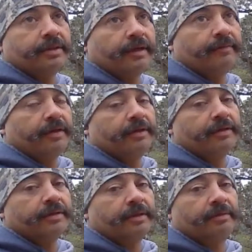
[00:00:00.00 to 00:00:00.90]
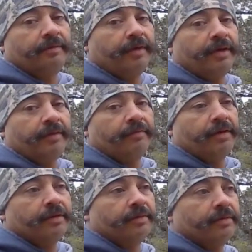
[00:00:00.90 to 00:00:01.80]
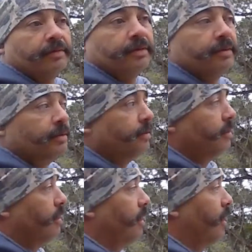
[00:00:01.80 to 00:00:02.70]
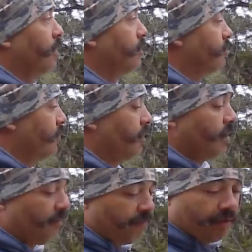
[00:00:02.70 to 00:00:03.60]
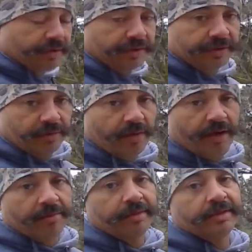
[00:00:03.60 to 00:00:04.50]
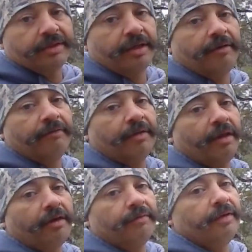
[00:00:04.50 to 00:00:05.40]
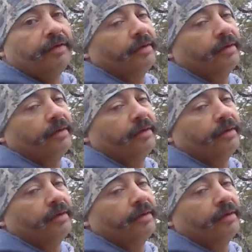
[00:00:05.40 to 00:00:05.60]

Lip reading: I've done some of it, I've done a lot of this work. I've purchased the wire myself, a lot of it.